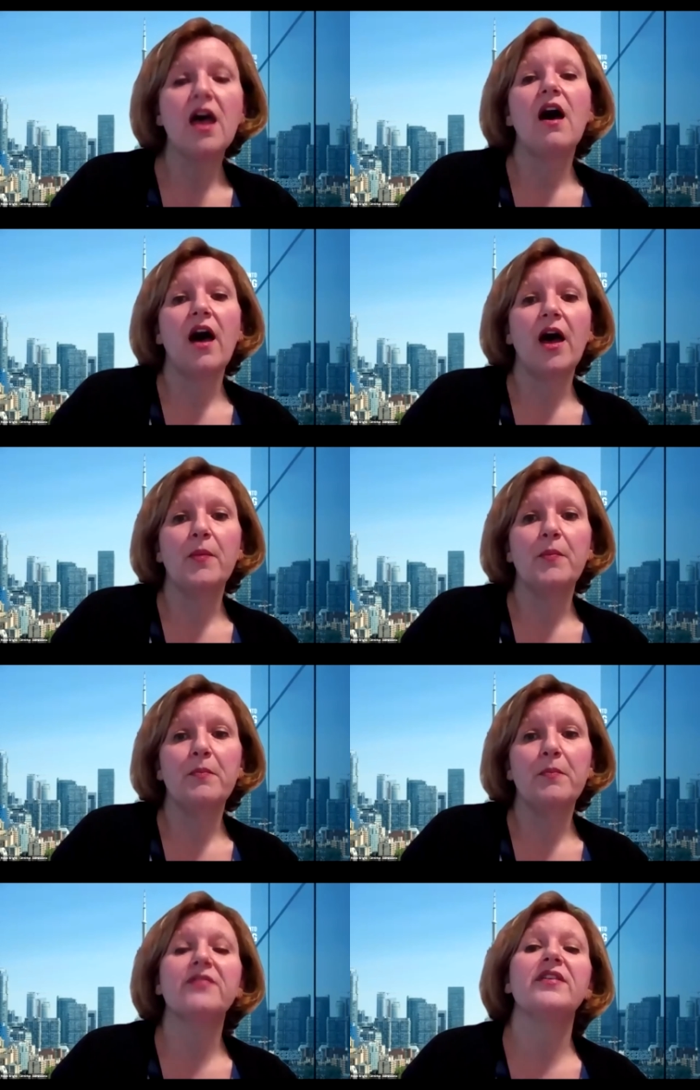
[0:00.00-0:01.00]

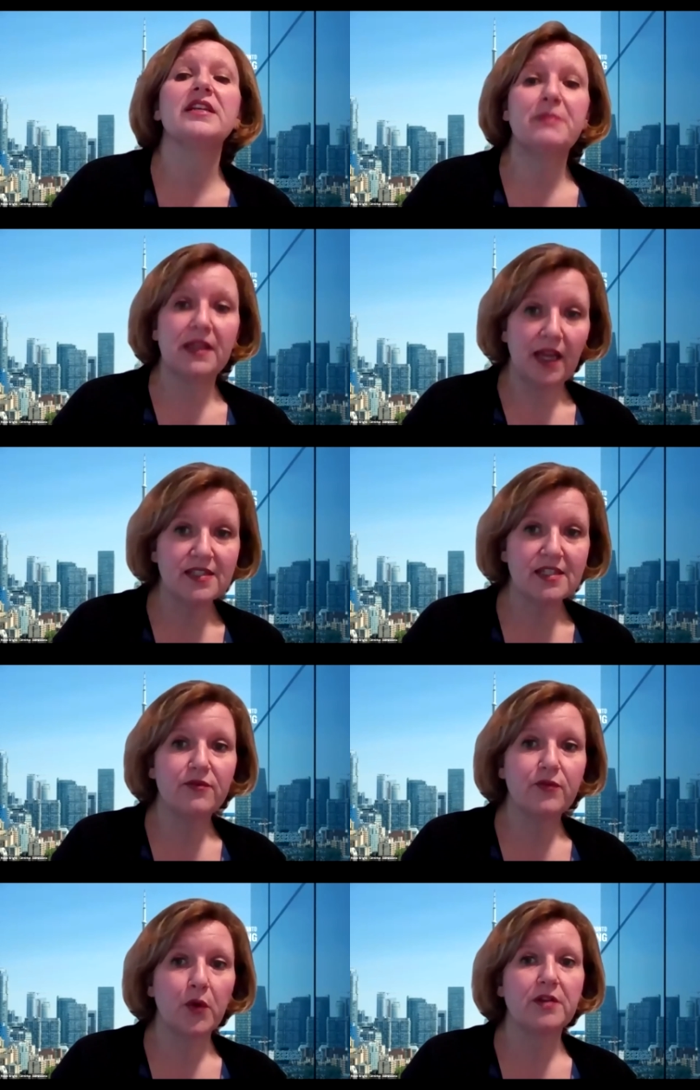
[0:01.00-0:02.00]
But if it has been less than
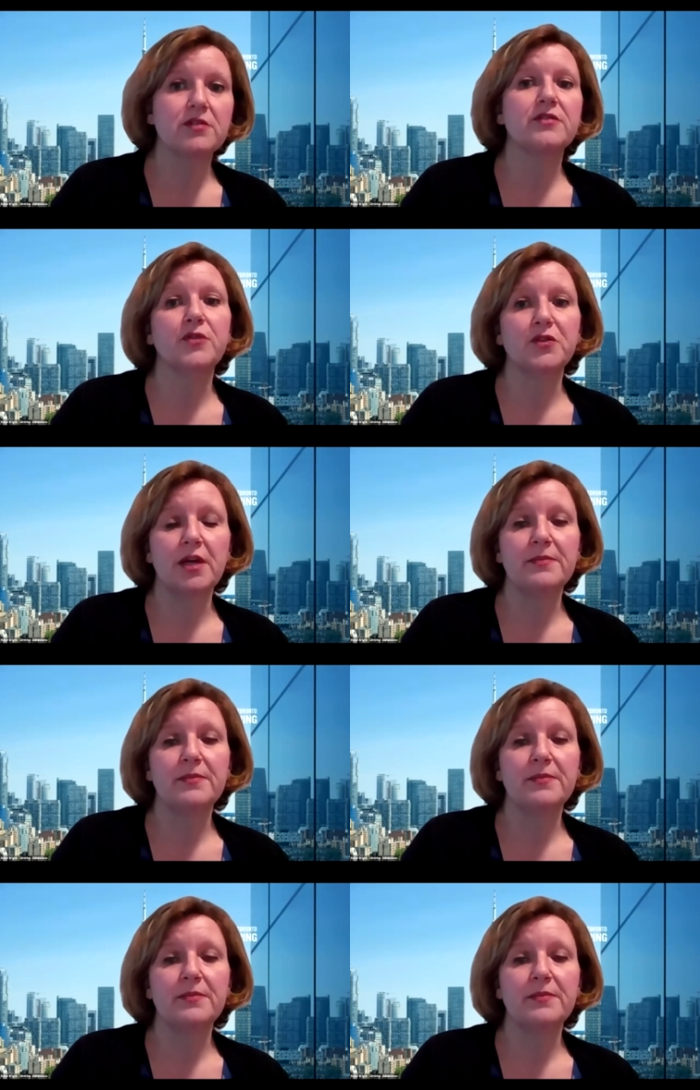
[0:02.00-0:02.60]
4 years of full-time